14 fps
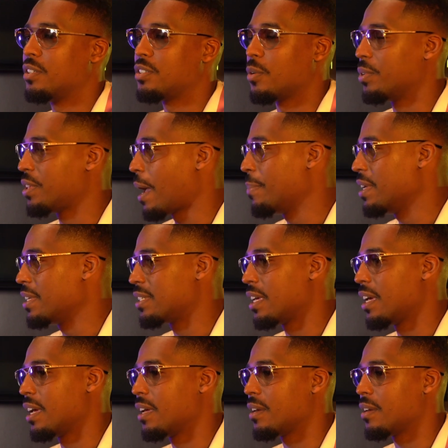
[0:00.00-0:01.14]
So with that being
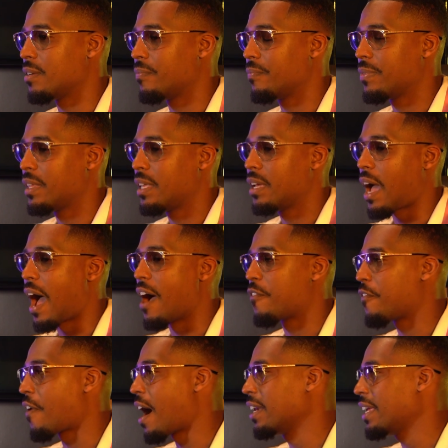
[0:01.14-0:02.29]
said, I
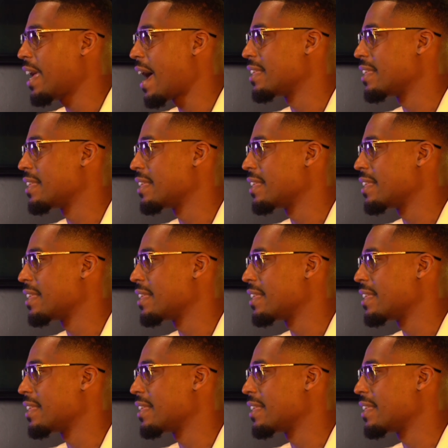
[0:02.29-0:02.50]
finally